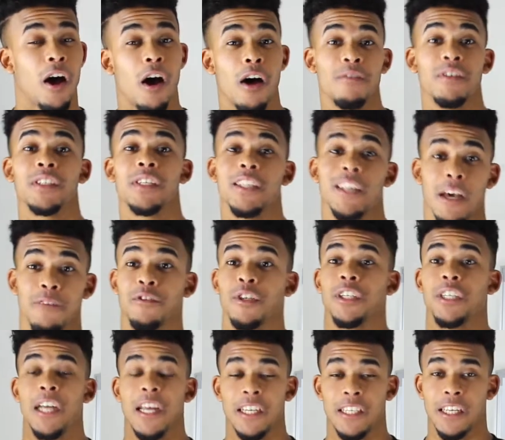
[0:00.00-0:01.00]
obviously they have to
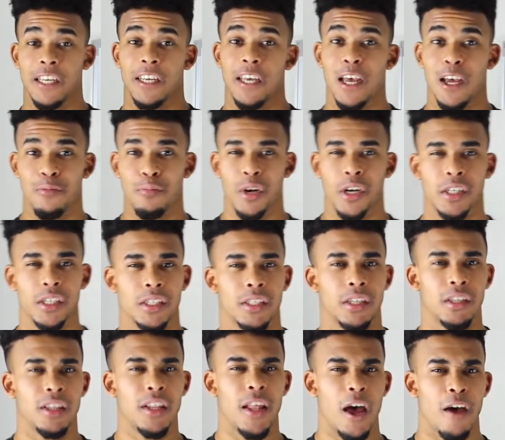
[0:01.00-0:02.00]
chase the game, but it just
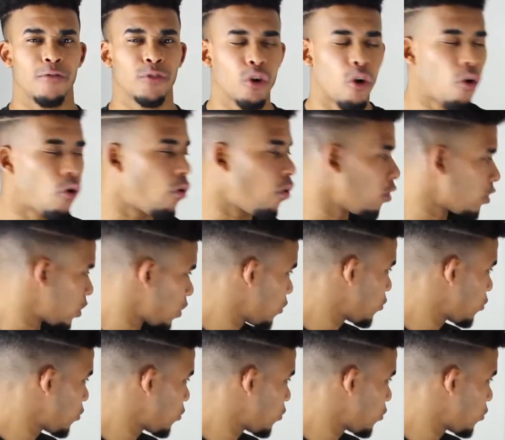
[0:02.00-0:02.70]
left holes.